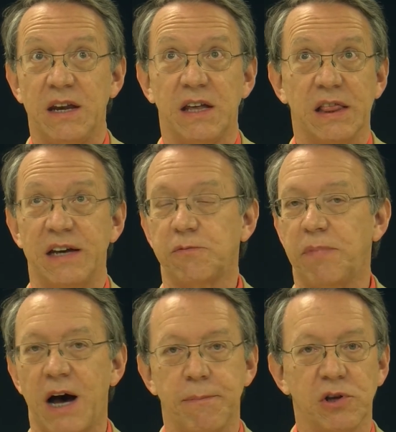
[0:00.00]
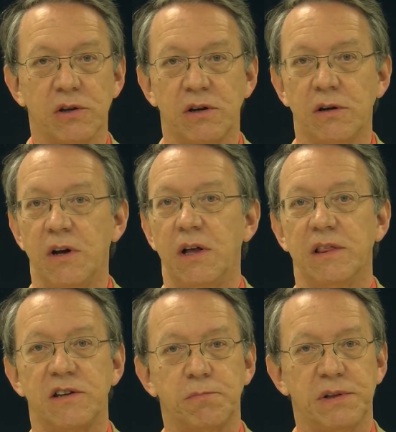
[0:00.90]
it less popular,
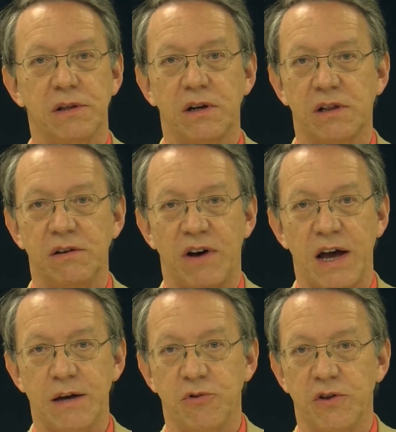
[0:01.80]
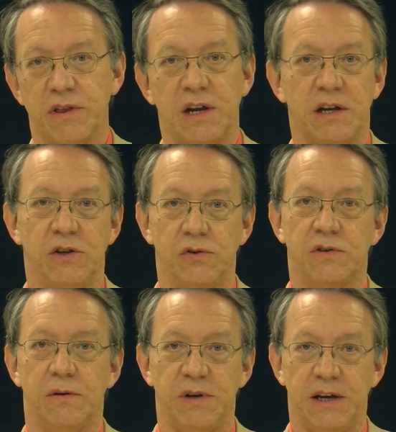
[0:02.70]
less politically viable than it
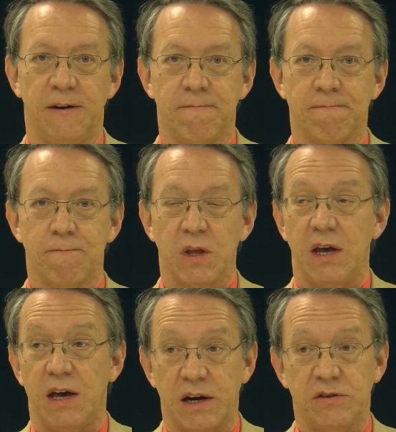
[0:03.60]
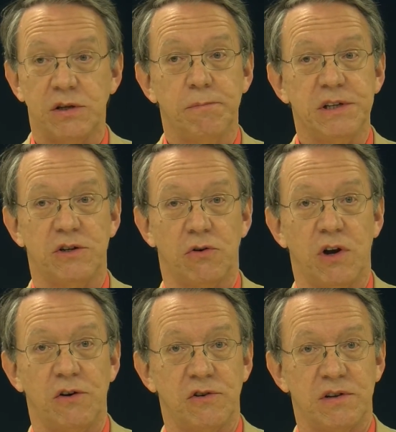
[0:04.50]
used to be? And I simply don't
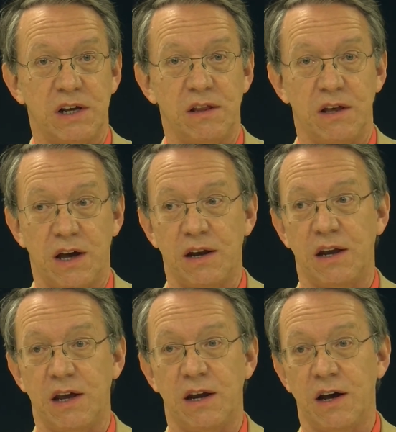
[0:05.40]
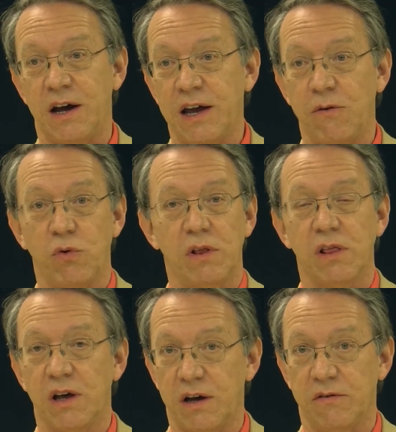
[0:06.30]
understand that, and I would
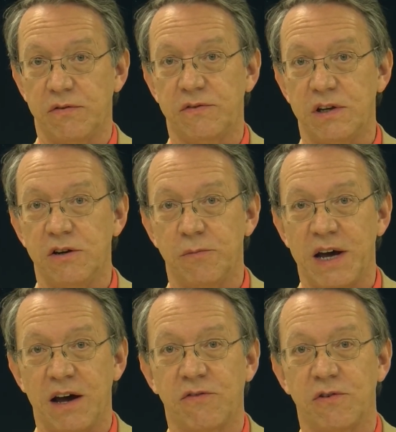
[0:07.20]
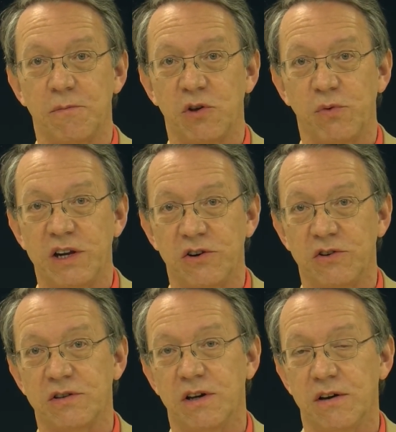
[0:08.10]
love to hear back from the
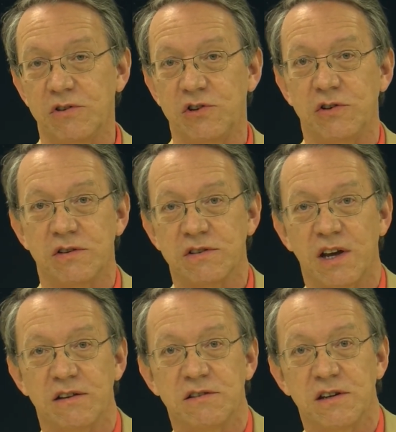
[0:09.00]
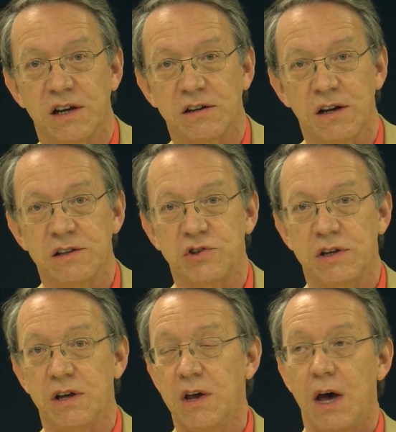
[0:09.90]
readers of Issues in Science and
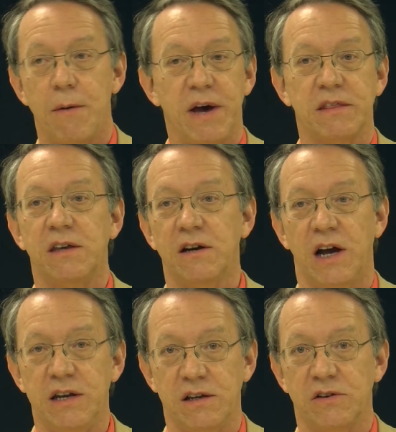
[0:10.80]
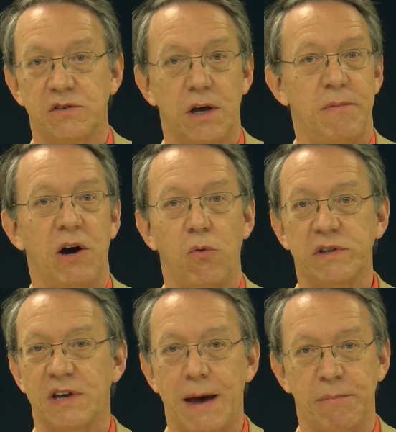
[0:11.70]
Technology about their ideas about
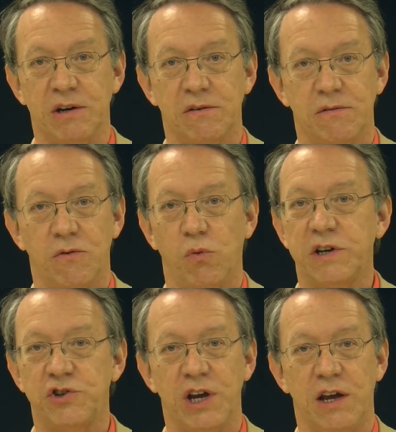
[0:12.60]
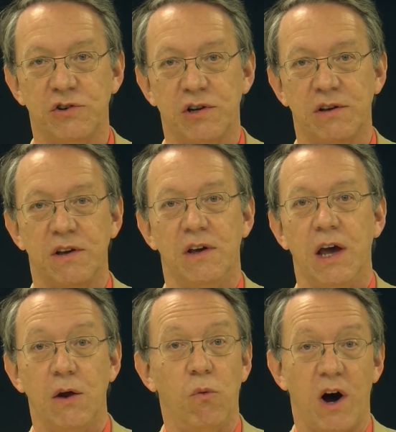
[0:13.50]
what's happened, what changed,
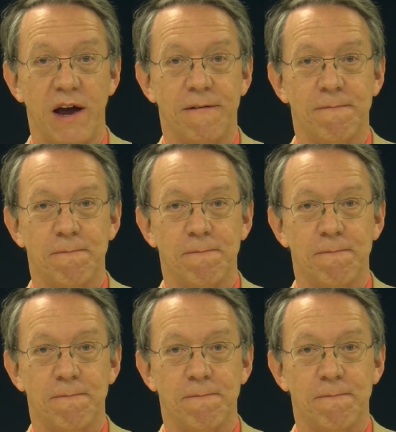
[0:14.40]
and why.